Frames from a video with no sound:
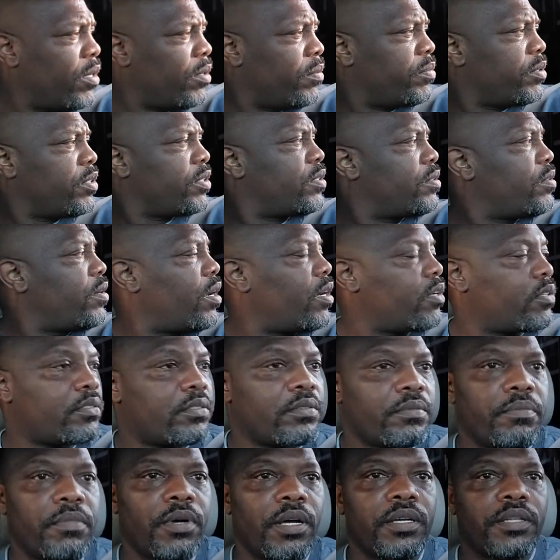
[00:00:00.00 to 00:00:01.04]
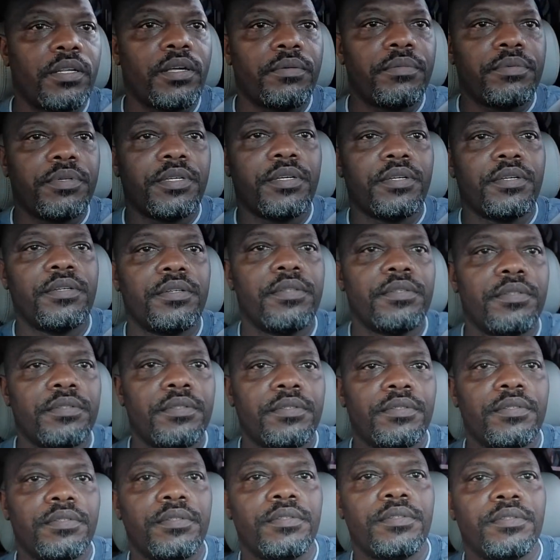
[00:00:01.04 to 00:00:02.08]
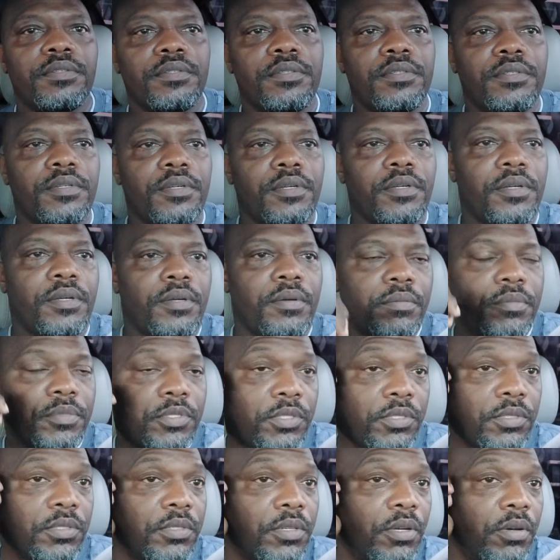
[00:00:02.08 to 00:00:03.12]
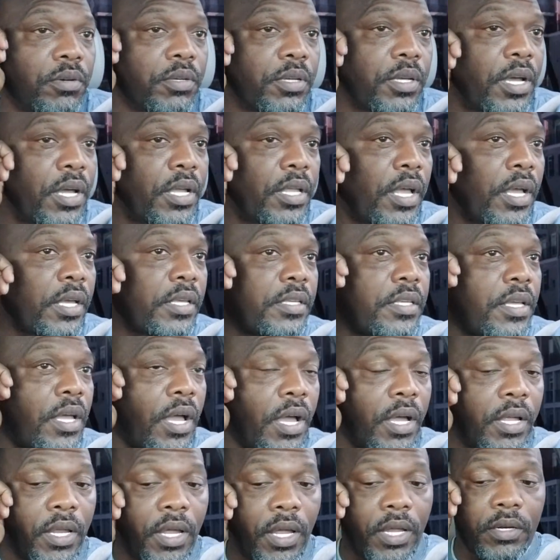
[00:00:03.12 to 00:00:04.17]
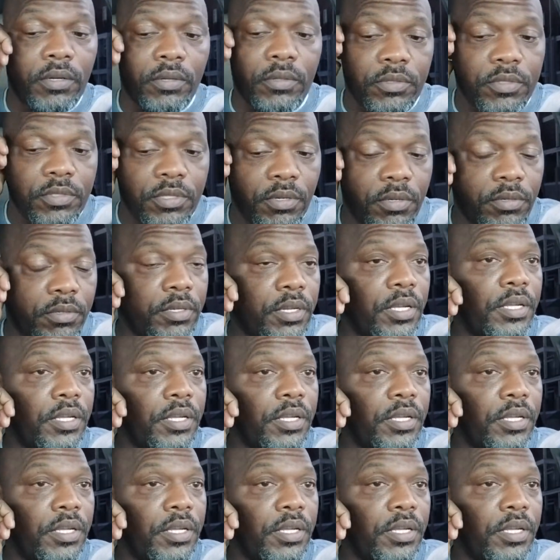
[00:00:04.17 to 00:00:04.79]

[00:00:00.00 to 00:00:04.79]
extra money up here. But you know, guys, I don't turn